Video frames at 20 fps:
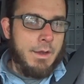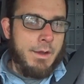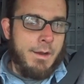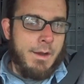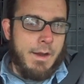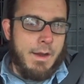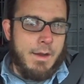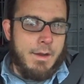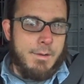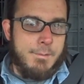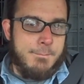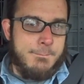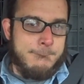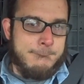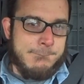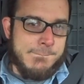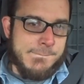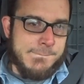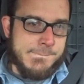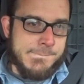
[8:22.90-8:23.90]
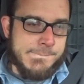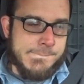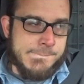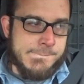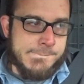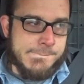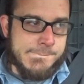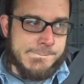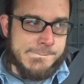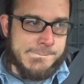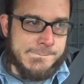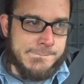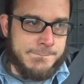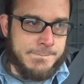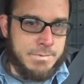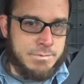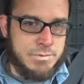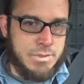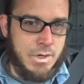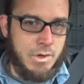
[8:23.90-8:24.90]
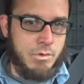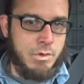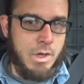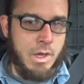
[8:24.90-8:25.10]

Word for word: Um, so